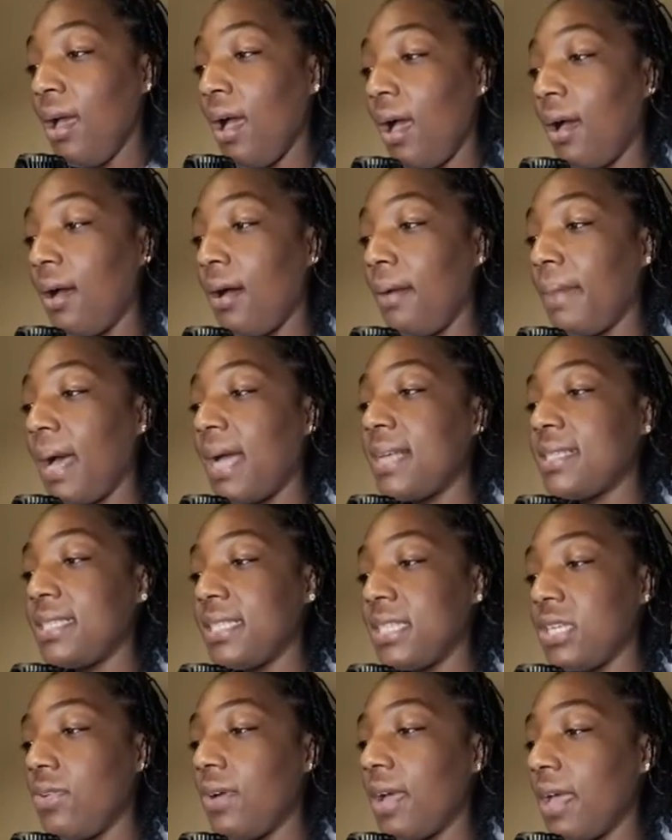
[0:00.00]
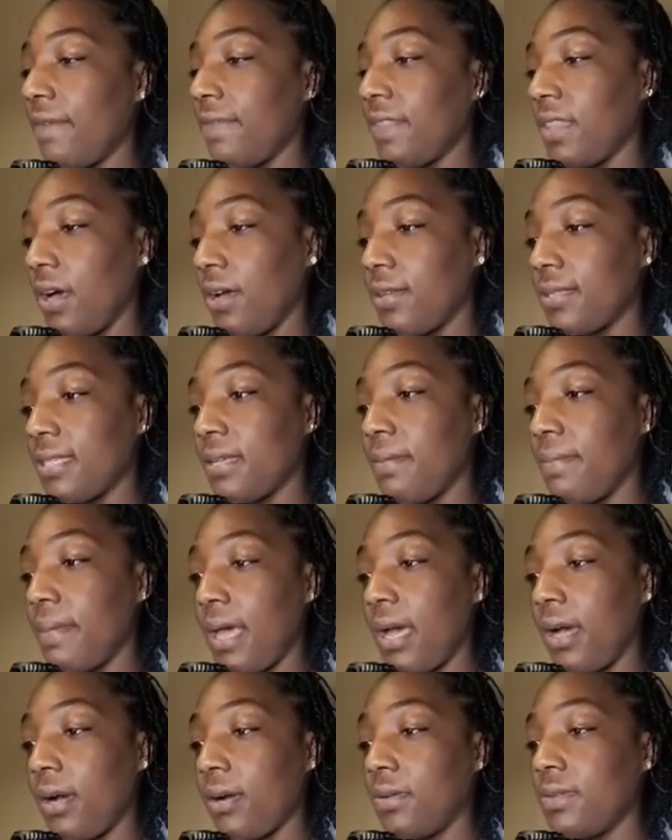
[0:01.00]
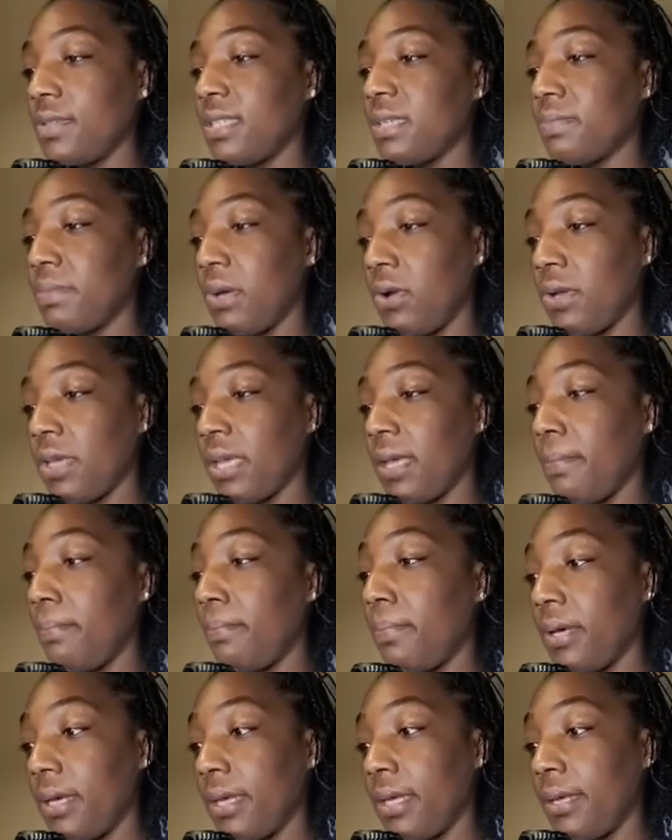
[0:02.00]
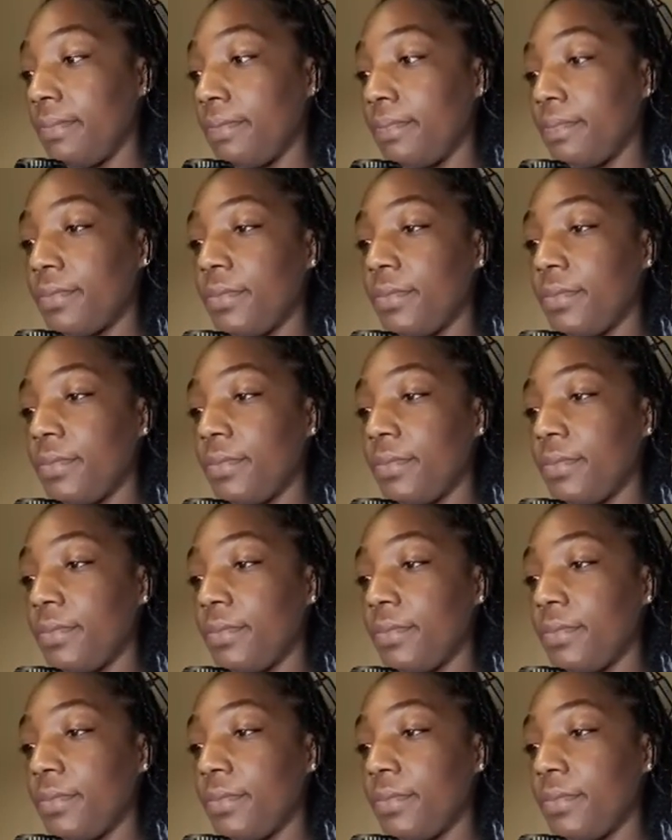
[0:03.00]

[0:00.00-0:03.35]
I still have thoughts about smoking, but